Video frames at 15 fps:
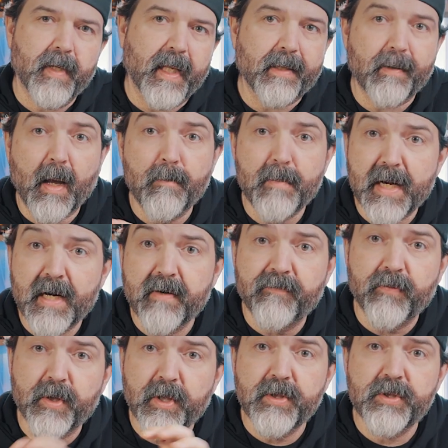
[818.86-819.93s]
like a minute of
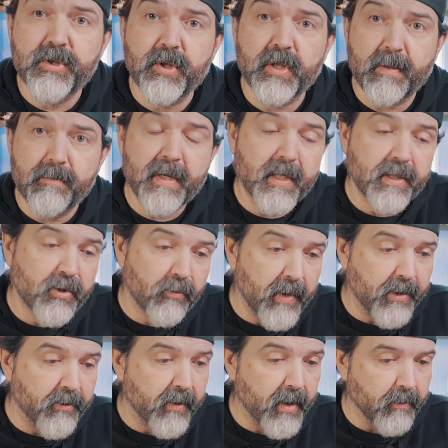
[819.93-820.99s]
footage took a minute to
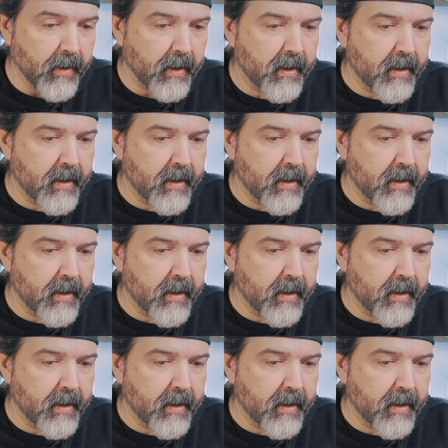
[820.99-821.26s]
render out.